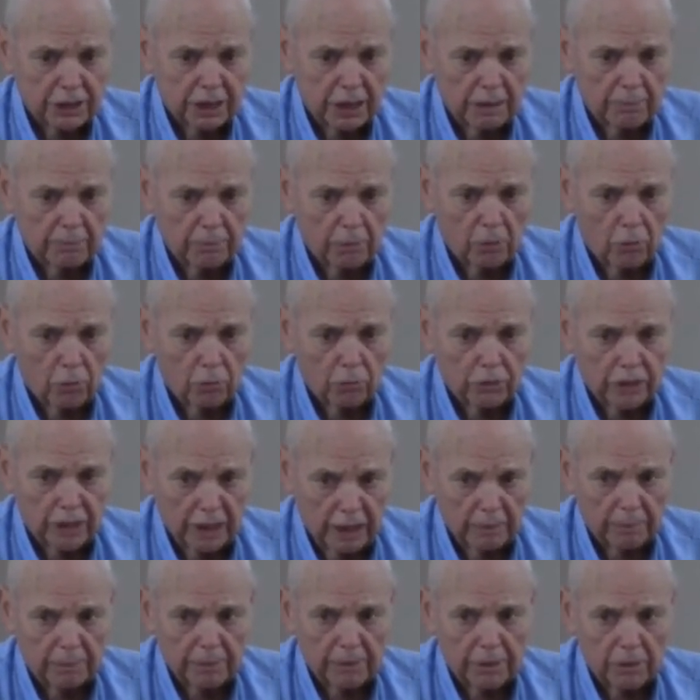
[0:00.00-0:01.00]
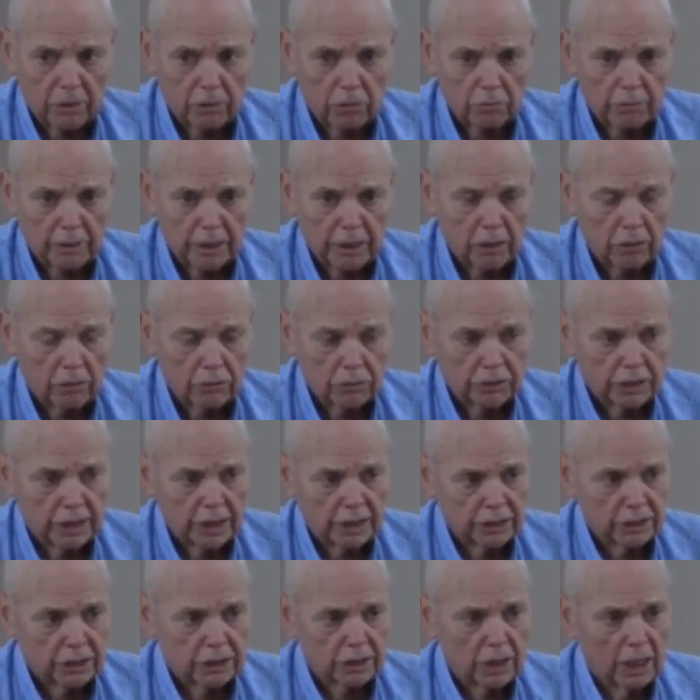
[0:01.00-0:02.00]
keep on keeping on. Going.
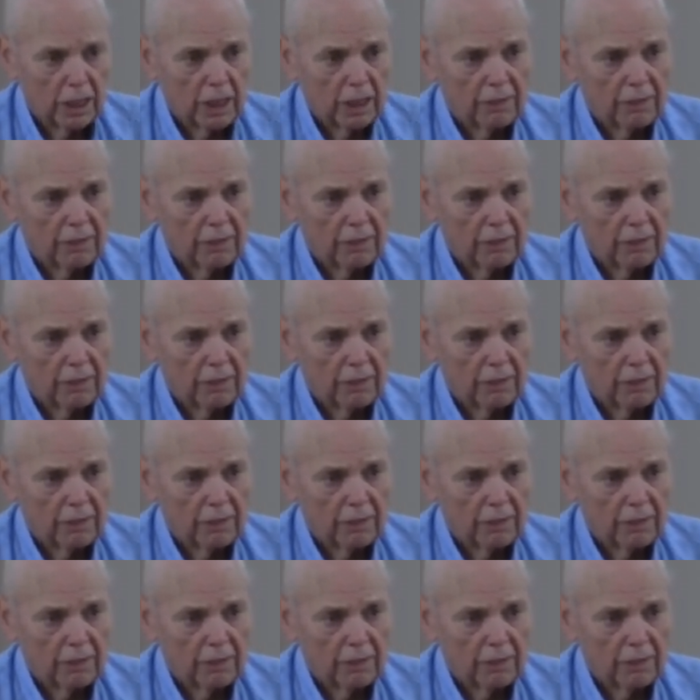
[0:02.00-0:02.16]
Amen.